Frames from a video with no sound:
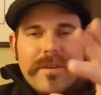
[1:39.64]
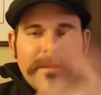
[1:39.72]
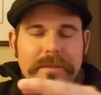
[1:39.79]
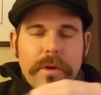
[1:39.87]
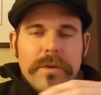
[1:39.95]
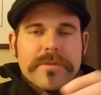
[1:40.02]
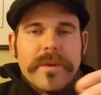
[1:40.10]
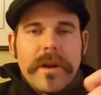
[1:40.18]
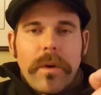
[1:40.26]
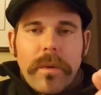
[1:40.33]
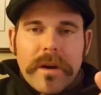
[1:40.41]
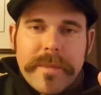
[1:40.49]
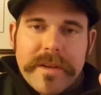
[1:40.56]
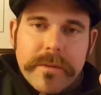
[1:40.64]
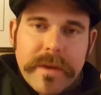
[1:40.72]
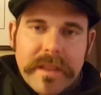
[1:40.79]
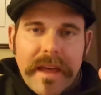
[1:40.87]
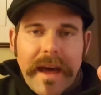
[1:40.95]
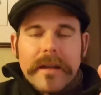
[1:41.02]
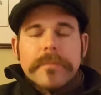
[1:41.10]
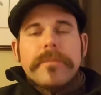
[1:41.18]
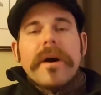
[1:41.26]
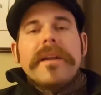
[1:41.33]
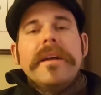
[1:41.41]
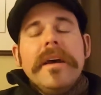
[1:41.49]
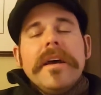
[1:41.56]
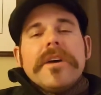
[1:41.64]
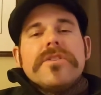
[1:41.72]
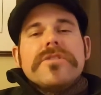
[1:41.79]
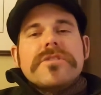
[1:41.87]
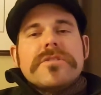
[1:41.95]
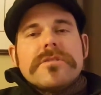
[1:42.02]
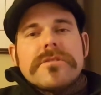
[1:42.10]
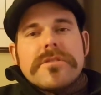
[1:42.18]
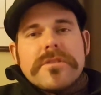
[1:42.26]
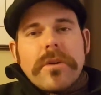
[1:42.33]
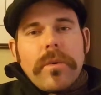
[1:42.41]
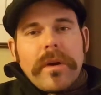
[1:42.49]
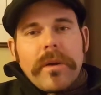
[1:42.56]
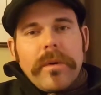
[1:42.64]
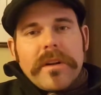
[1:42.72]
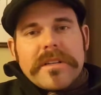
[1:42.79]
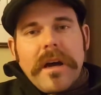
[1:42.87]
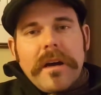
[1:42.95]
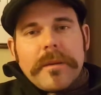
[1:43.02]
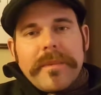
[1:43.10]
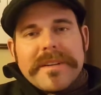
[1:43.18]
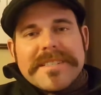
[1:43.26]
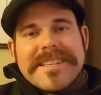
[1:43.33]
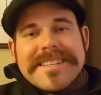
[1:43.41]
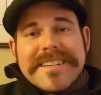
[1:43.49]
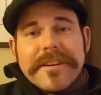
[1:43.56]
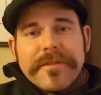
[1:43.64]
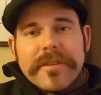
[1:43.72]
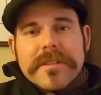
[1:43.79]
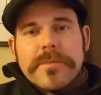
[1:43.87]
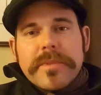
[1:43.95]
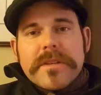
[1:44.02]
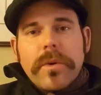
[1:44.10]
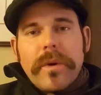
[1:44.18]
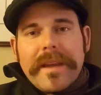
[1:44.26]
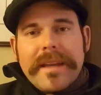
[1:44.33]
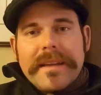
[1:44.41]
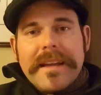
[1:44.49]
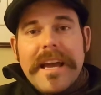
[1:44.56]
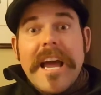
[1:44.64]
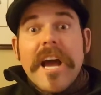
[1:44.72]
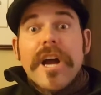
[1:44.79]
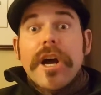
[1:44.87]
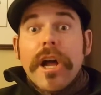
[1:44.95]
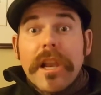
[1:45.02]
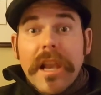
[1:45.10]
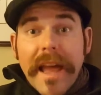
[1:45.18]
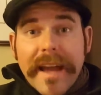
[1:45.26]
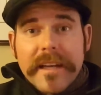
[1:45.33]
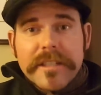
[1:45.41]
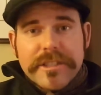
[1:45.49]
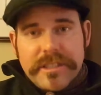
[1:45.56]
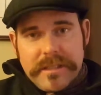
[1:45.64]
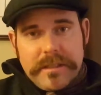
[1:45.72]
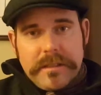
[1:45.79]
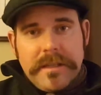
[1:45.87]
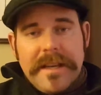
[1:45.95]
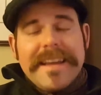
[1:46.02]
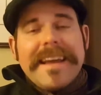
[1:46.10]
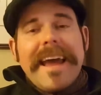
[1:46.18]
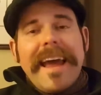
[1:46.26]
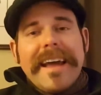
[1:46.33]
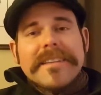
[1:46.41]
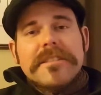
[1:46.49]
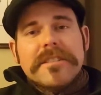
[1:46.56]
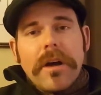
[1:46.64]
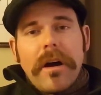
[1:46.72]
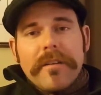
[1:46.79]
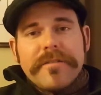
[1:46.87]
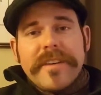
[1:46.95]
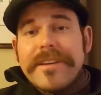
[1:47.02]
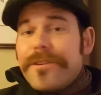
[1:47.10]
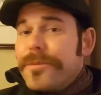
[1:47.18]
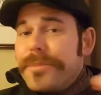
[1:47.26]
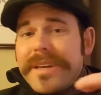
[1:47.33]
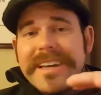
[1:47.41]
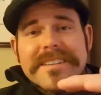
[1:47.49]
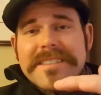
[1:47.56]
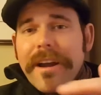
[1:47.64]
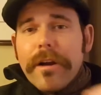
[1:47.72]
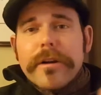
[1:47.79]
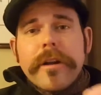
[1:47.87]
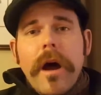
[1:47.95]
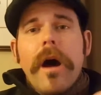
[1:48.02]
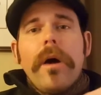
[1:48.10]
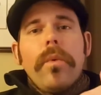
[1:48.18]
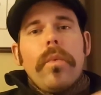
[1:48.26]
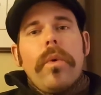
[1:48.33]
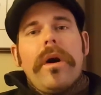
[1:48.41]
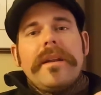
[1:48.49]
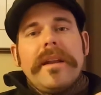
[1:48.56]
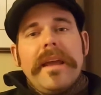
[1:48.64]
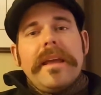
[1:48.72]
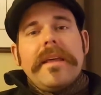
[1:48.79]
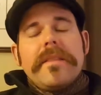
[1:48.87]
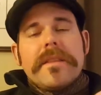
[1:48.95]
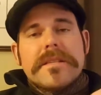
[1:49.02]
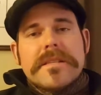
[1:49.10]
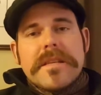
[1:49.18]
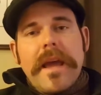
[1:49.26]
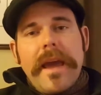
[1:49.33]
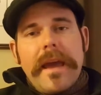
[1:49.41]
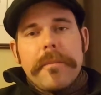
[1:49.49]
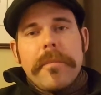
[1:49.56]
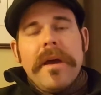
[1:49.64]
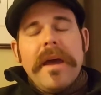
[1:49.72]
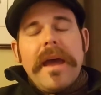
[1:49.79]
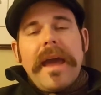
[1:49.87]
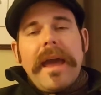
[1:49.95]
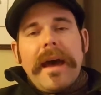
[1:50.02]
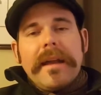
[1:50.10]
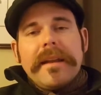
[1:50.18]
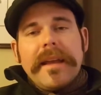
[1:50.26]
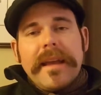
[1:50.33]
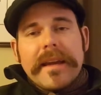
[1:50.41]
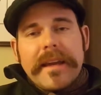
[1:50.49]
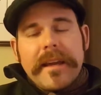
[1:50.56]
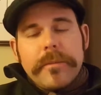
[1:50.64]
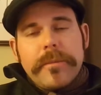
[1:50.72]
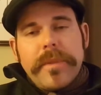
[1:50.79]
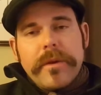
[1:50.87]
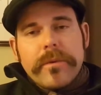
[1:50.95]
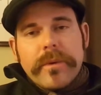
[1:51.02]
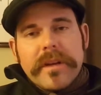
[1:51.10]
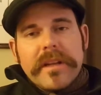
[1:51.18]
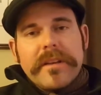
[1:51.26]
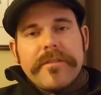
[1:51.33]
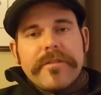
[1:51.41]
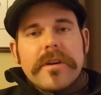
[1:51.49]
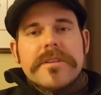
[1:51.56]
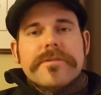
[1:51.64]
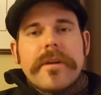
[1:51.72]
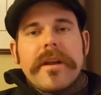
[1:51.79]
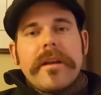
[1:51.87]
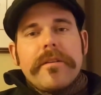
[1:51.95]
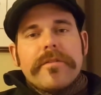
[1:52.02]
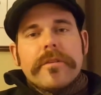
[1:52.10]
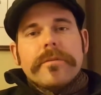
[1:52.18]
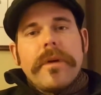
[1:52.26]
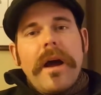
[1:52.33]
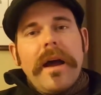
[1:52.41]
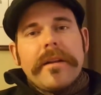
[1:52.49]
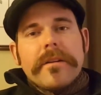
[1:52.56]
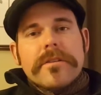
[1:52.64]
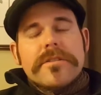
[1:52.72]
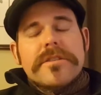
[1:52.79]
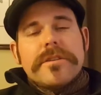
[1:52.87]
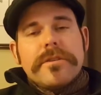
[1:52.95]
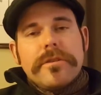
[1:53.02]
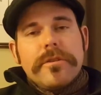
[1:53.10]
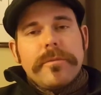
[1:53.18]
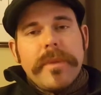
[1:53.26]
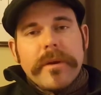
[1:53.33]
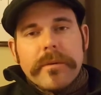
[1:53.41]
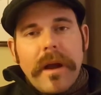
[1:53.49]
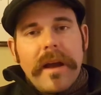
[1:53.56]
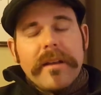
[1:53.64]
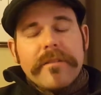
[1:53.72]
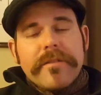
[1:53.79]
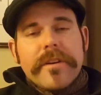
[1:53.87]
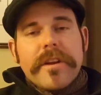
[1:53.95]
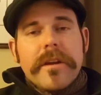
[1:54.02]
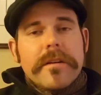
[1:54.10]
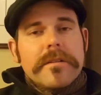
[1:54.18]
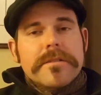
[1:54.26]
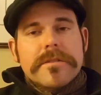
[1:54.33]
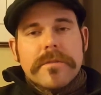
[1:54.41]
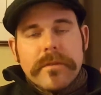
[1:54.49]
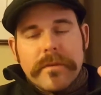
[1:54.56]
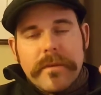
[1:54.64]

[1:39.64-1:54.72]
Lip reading: of course, we don't want to be doing that. But so what I want to talk about is the difference between collection and soft feel, because they are not one in the same. And it can be really frustrating for riders to be riding for years,